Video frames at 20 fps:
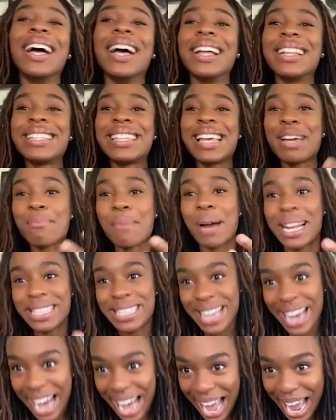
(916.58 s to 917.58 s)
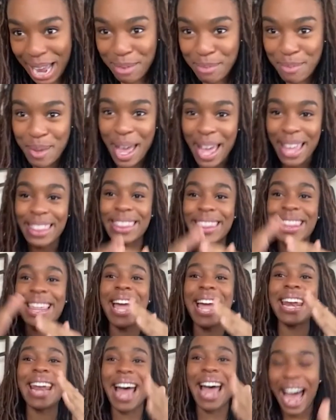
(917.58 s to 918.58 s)
take my time, and
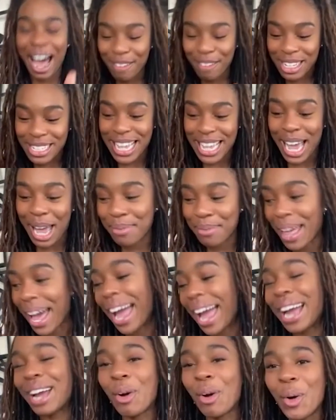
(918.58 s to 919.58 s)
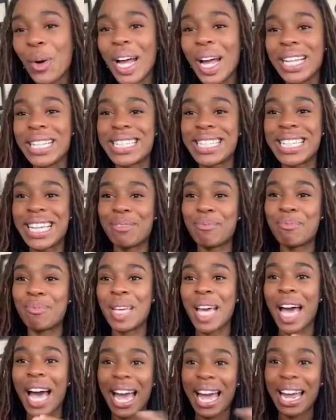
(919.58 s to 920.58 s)
then I have a time that I go and sit
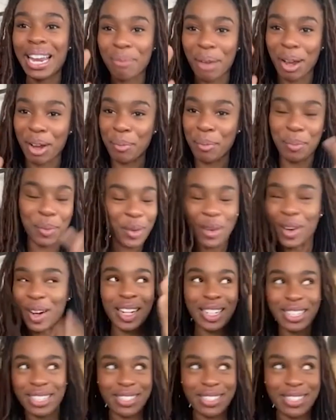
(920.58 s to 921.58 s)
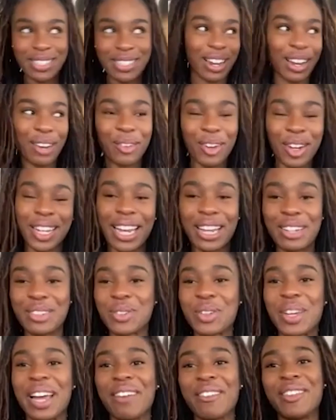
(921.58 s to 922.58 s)
behind my computer and start working and doing
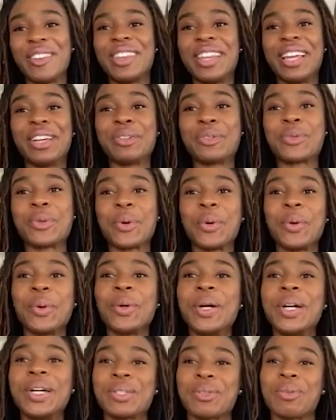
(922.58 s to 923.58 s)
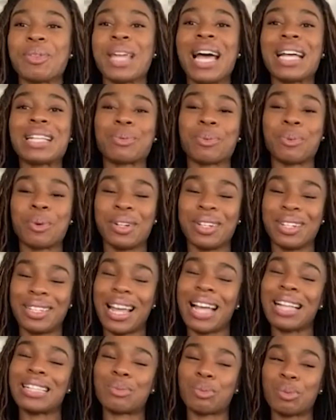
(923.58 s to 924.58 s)
everything. So that's
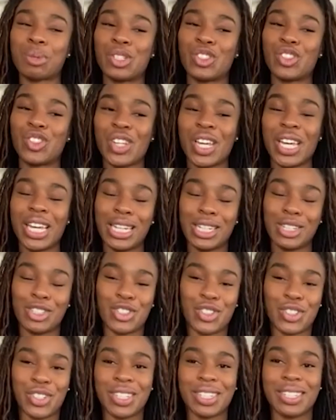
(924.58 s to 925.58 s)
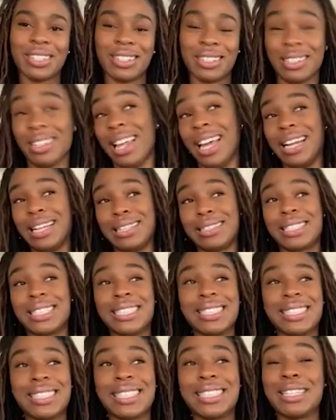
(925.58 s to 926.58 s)
what's changed, like
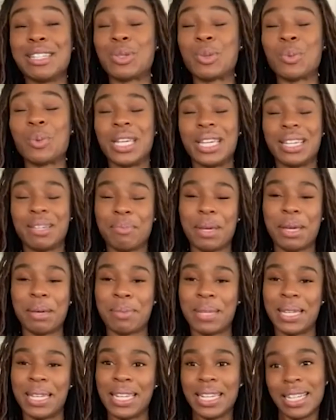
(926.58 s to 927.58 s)
since this week, maybe.